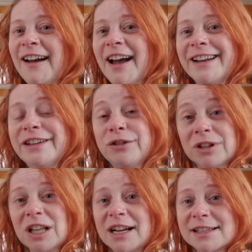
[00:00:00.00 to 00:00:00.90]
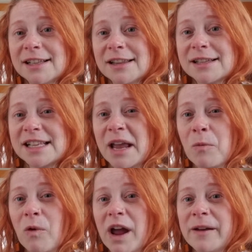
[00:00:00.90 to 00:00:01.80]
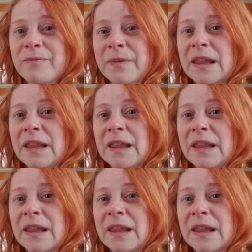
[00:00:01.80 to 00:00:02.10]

and utilize it in the same way.